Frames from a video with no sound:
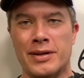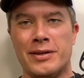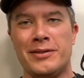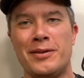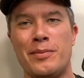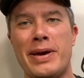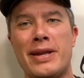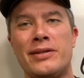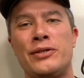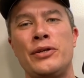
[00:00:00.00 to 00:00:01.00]
So the
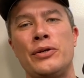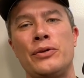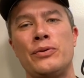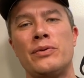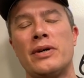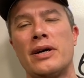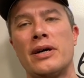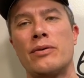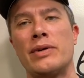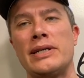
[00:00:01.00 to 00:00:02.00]
Mantis 2
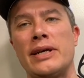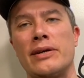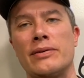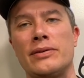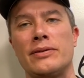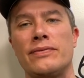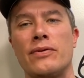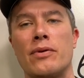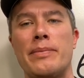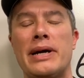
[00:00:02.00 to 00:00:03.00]
retails
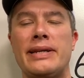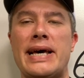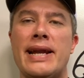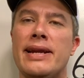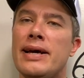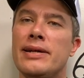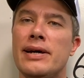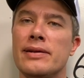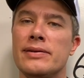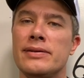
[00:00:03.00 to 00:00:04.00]
for about
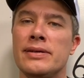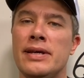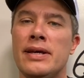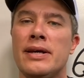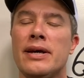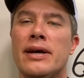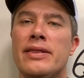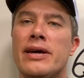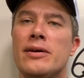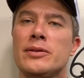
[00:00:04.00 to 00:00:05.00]
$99.
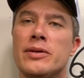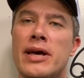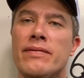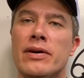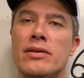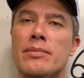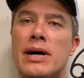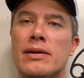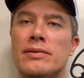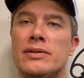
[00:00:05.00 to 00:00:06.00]
They also have other
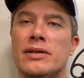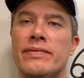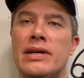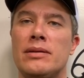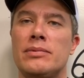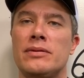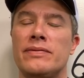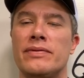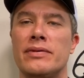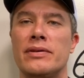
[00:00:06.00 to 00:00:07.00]
models available
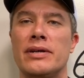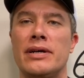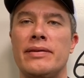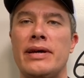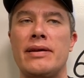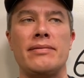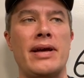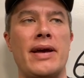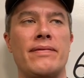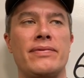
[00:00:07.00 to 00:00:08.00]
for that
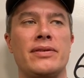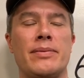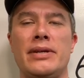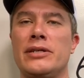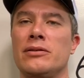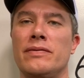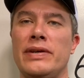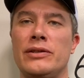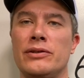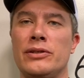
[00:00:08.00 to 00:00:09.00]
have some additional
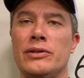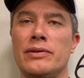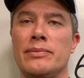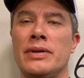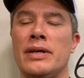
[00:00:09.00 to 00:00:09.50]
features to them.